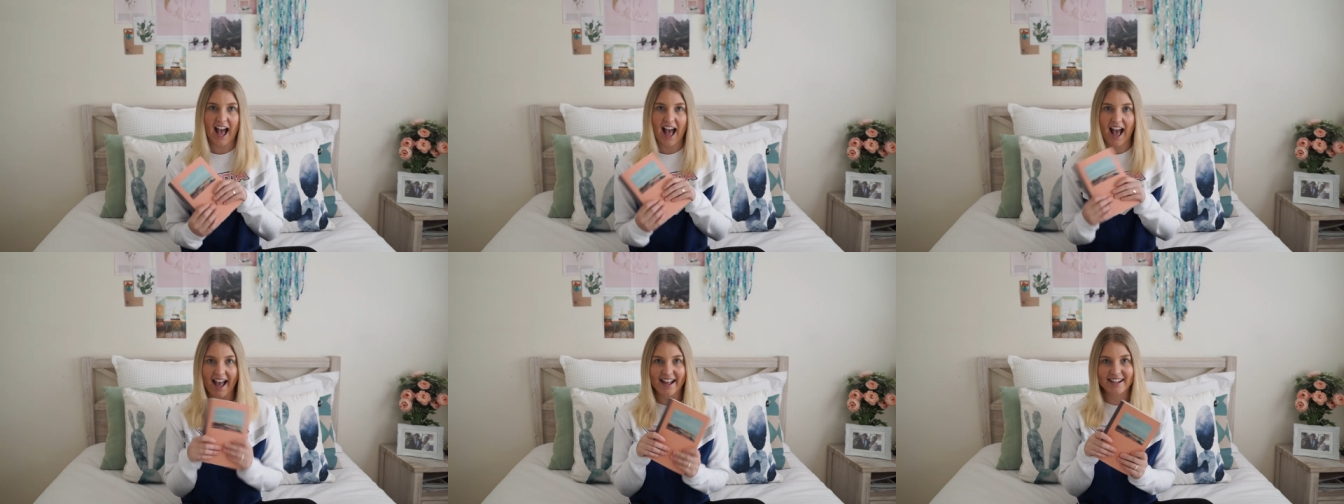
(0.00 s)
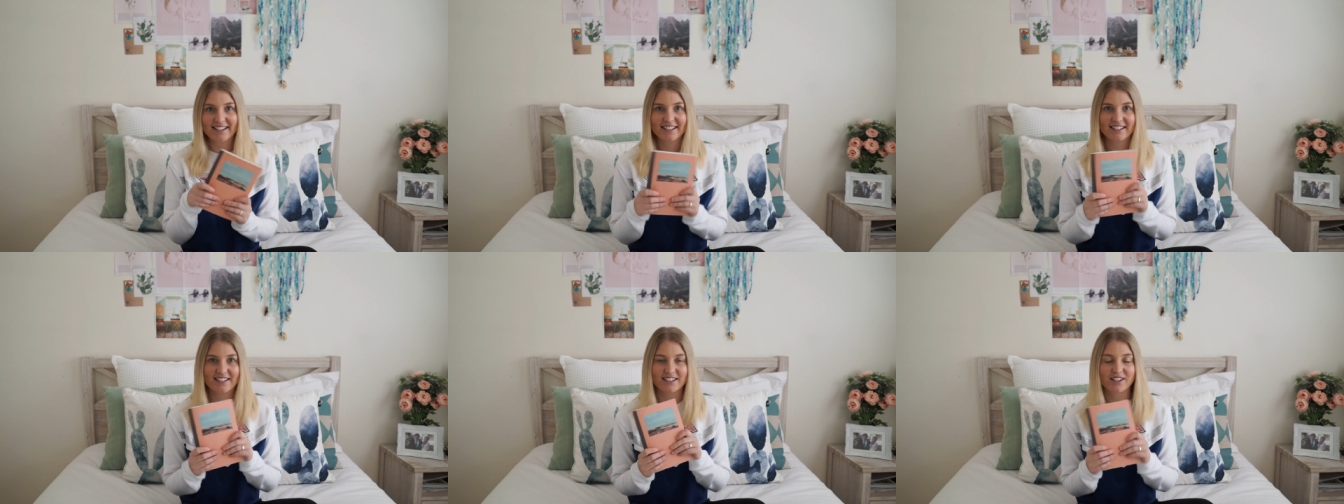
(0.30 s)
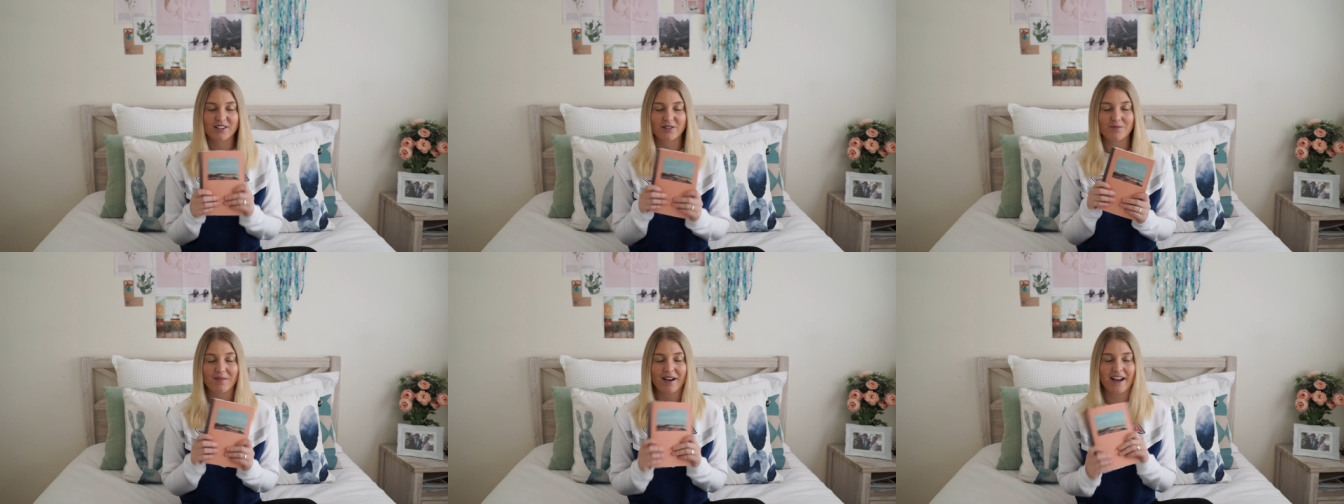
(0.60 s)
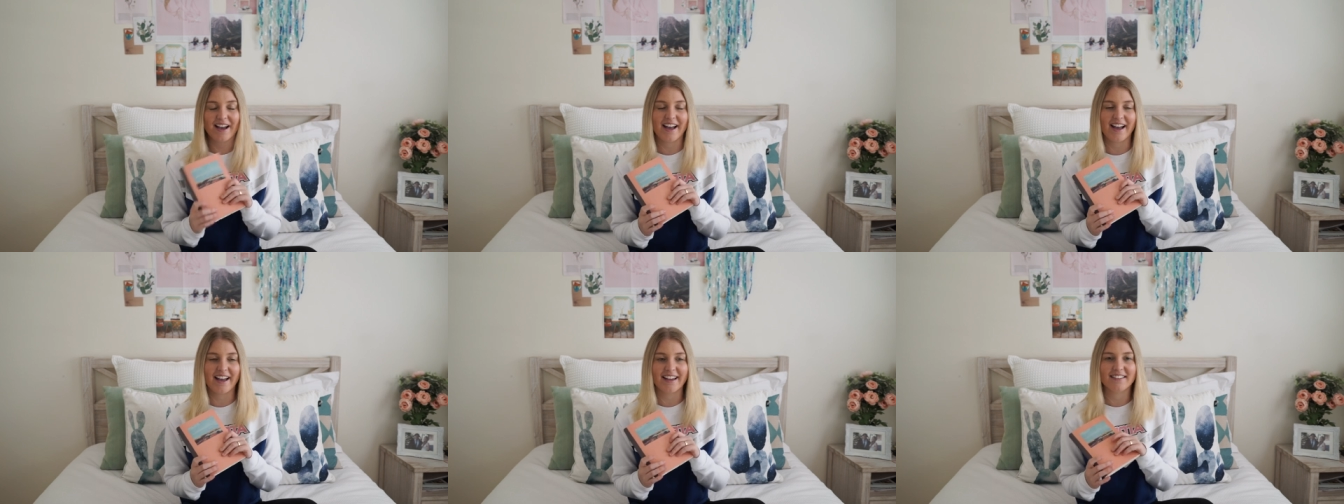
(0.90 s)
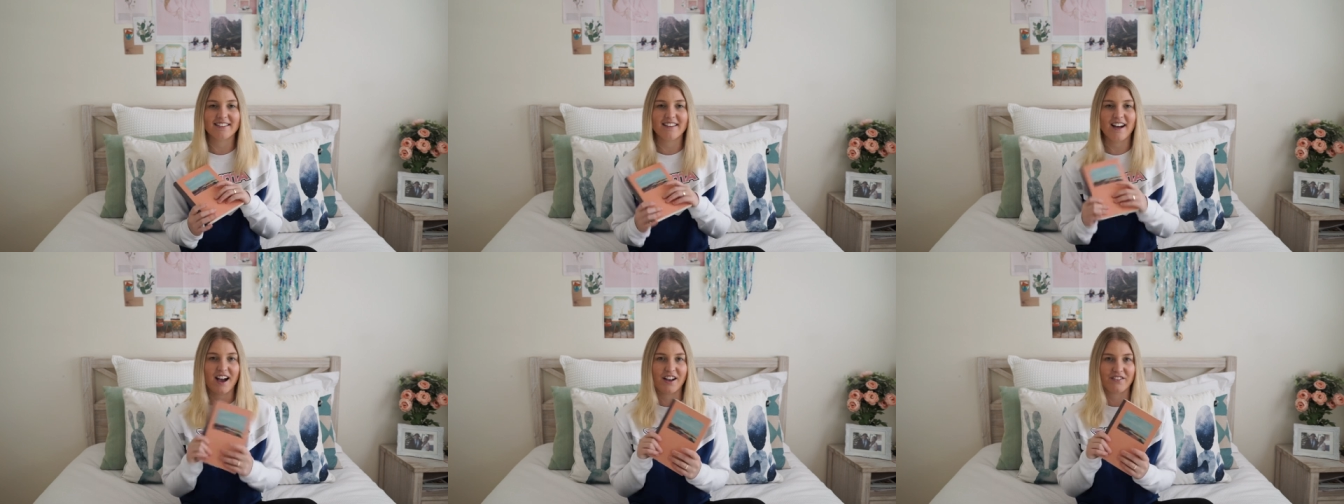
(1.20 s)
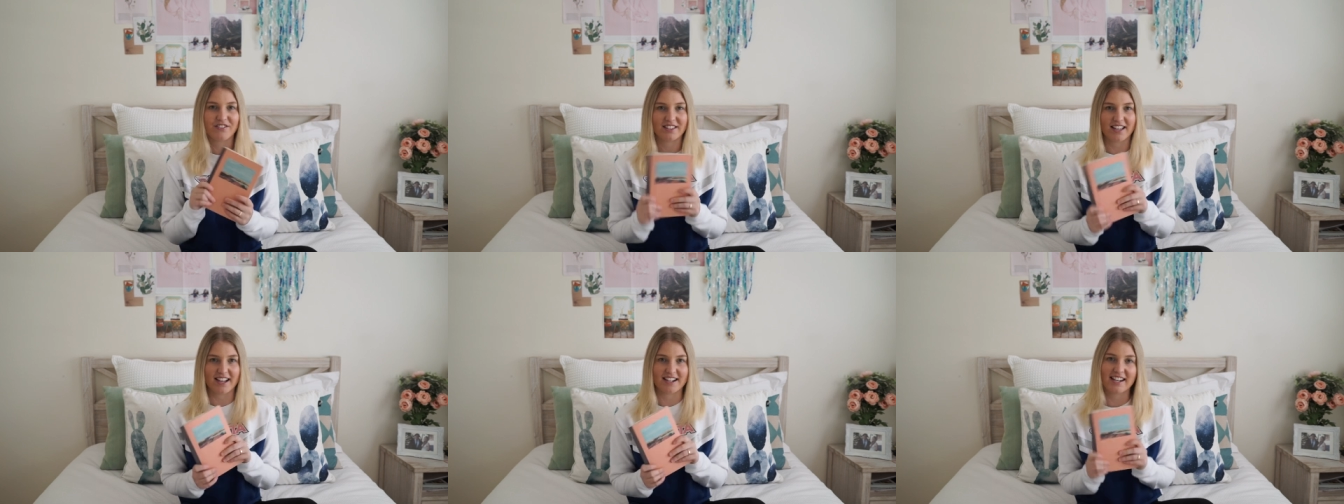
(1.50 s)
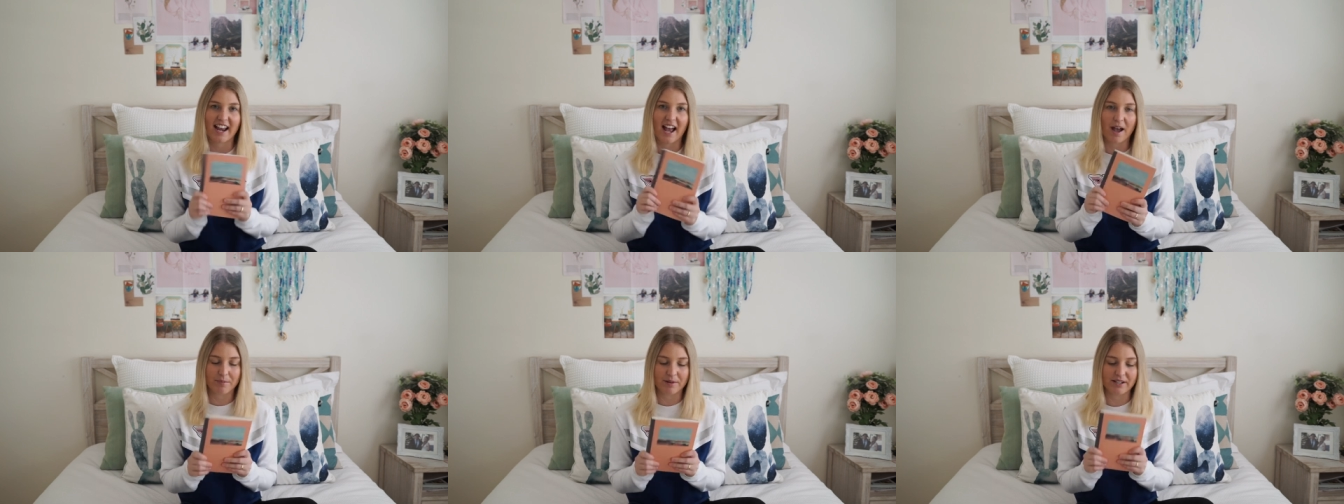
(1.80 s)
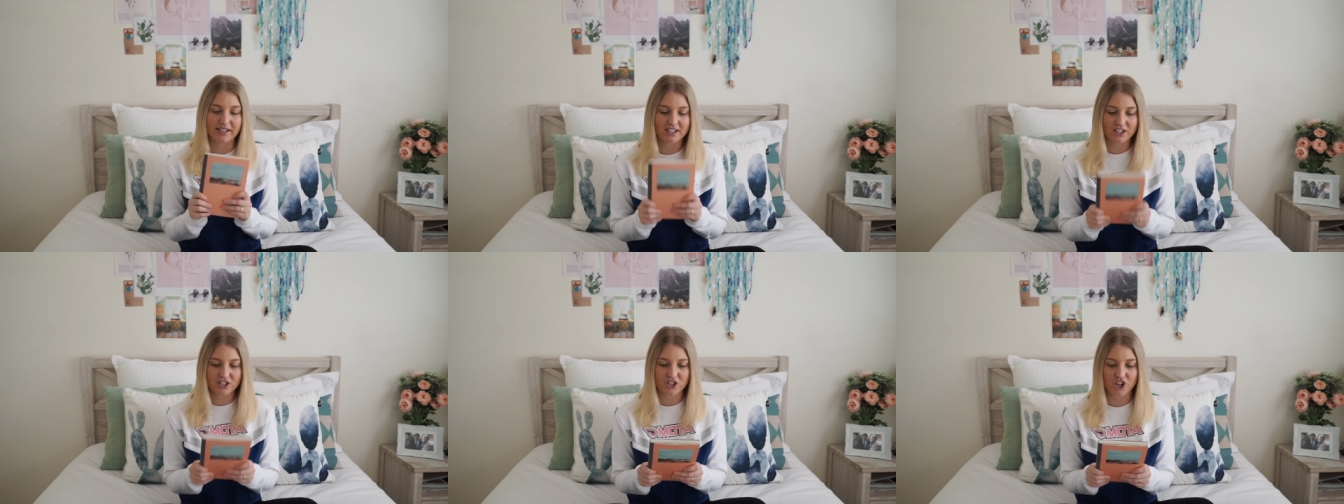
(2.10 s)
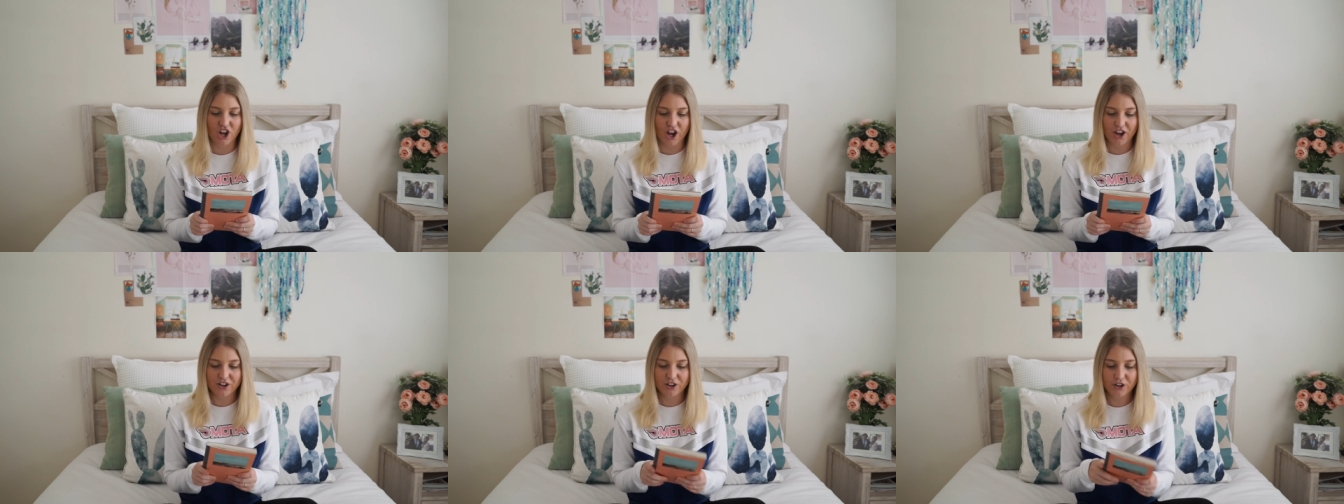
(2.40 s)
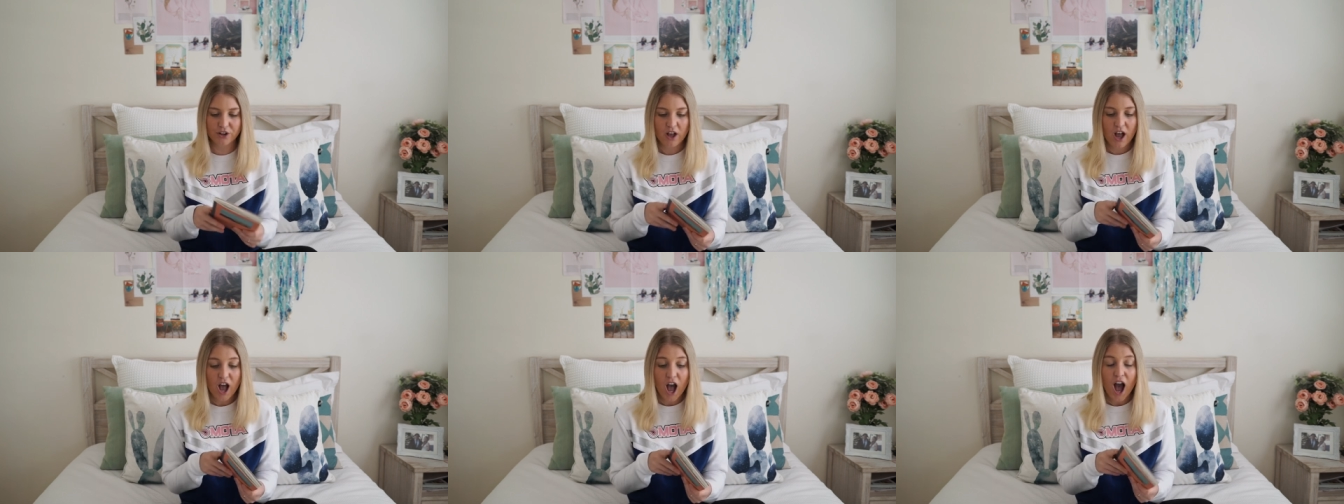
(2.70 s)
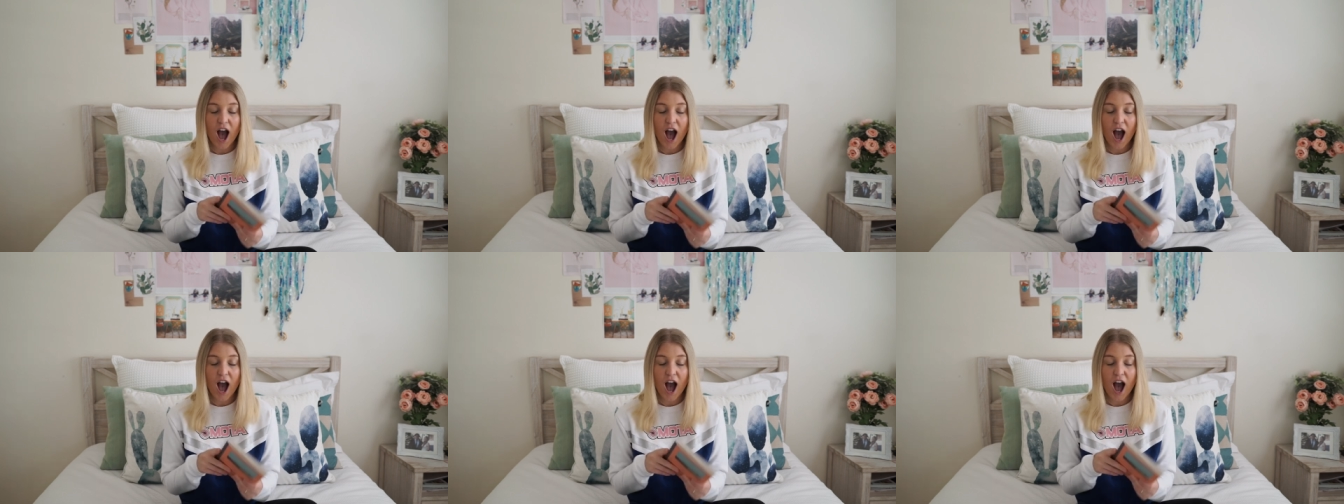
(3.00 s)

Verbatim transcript: add to my life slash happiness journal.